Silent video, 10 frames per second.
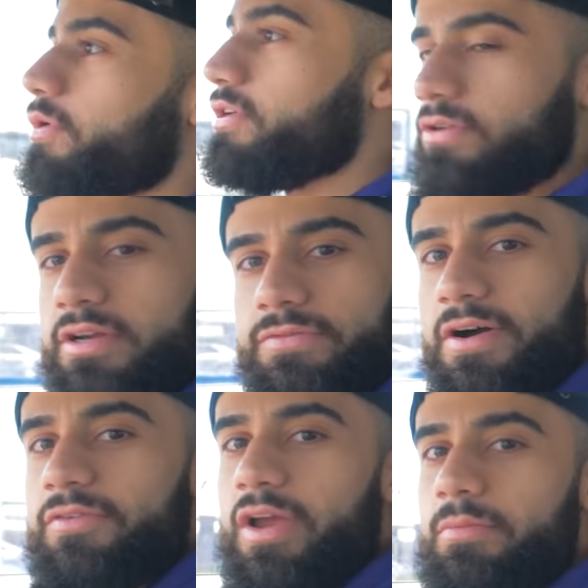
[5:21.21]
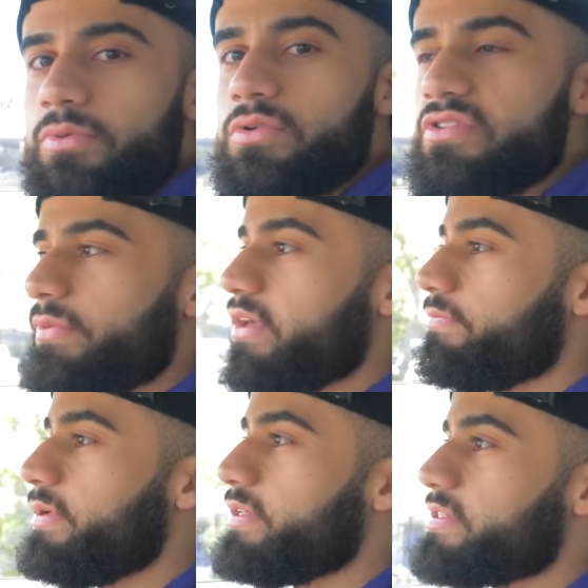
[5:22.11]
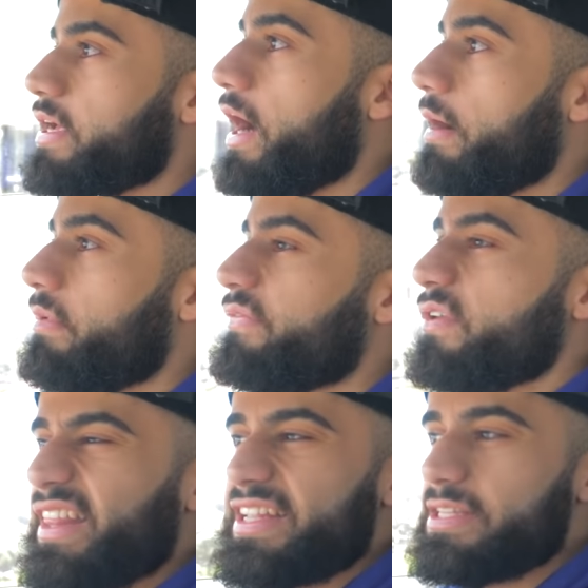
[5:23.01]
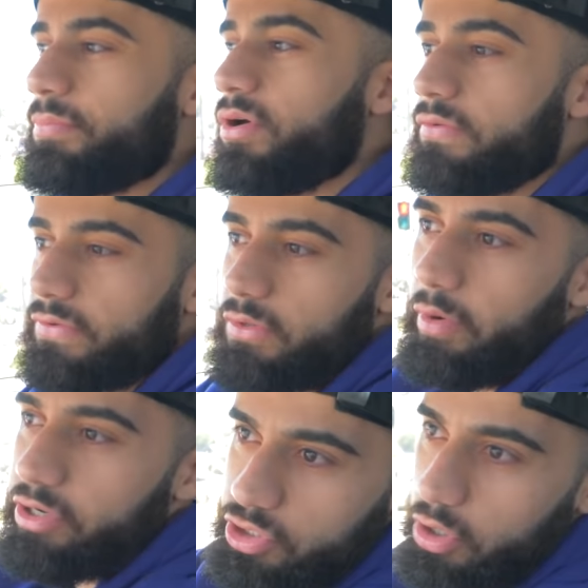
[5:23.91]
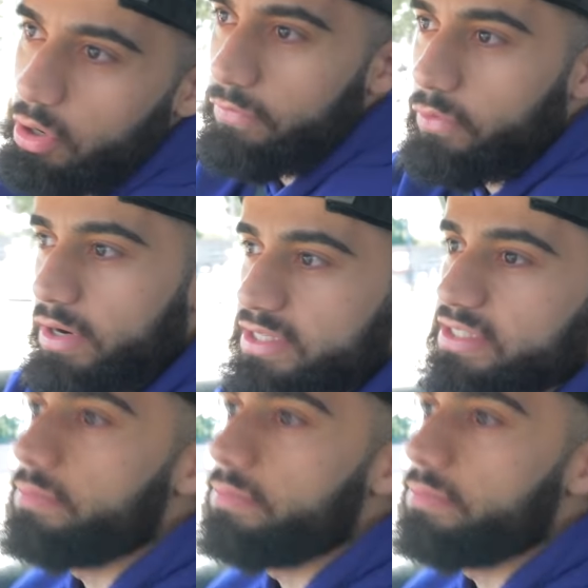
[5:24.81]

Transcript: We use 95 gram balls of beef mince. Um, I feel like that's the perfect ratio of crust